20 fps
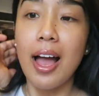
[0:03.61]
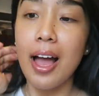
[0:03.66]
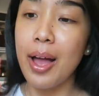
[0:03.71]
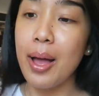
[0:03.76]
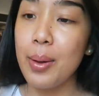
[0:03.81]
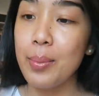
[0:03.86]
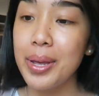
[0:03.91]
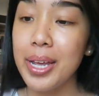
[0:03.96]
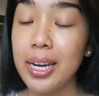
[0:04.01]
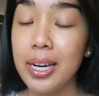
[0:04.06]

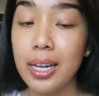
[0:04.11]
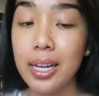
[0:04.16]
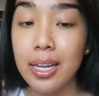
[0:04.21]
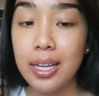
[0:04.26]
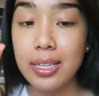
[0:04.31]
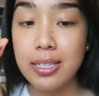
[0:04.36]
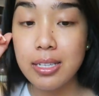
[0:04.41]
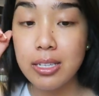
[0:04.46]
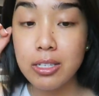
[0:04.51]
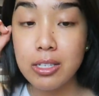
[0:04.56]
It
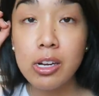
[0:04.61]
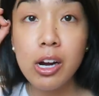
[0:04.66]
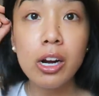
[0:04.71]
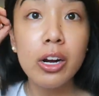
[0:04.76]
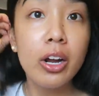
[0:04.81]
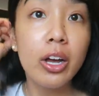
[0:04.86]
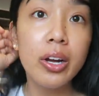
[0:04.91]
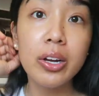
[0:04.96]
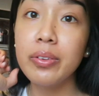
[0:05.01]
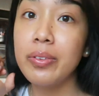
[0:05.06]
is the
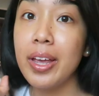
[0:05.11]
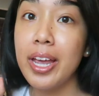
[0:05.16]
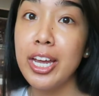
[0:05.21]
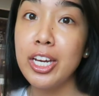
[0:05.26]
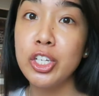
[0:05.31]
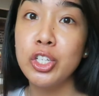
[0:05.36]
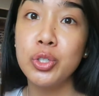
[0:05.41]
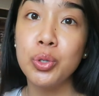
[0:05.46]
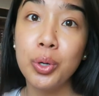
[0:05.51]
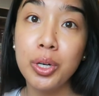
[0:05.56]
start of
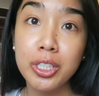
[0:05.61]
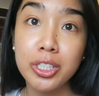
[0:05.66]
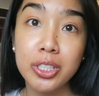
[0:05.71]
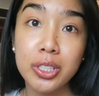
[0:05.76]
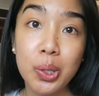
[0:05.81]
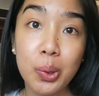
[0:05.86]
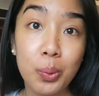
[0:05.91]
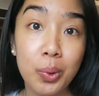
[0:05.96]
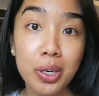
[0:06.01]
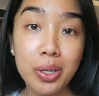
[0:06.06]
a
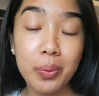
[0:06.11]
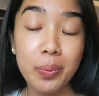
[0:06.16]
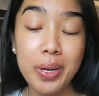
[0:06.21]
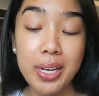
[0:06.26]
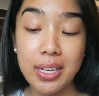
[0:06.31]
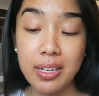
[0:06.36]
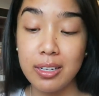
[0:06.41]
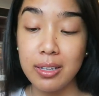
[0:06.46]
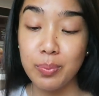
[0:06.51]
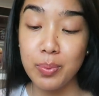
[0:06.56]
short work
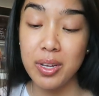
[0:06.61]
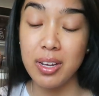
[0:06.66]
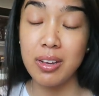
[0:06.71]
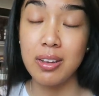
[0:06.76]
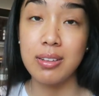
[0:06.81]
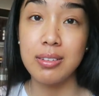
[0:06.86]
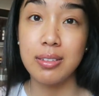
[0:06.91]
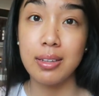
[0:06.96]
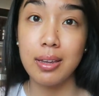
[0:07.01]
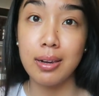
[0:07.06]
week
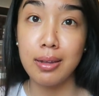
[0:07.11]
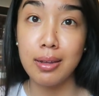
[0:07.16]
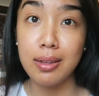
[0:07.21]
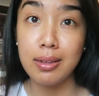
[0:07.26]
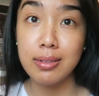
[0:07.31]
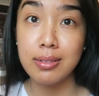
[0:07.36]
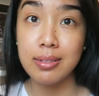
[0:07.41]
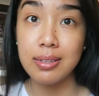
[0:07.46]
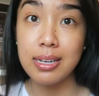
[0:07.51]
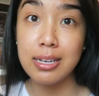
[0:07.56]
because it
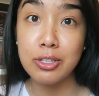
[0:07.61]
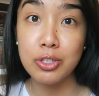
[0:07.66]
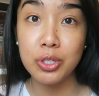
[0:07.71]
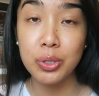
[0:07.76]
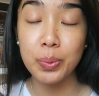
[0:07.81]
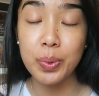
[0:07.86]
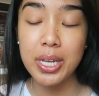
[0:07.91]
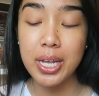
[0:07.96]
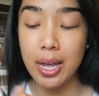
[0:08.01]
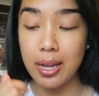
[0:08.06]
is
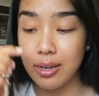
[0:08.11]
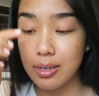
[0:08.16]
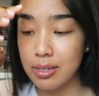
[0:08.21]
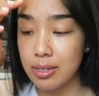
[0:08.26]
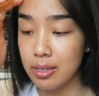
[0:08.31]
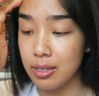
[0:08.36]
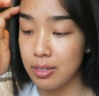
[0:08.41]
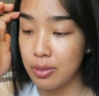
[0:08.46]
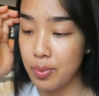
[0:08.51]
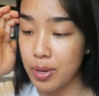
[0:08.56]
Easter weekend
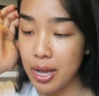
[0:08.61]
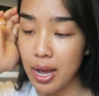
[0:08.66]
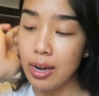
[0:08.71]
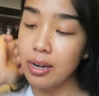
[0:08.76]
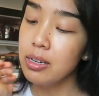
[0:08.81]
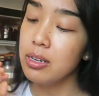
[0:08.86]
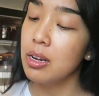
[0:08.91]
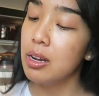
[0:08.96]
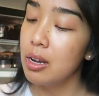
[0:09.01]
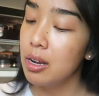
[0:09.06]
this
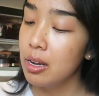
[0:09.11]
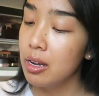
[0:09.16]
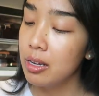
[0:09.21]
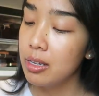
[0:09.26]
weekend.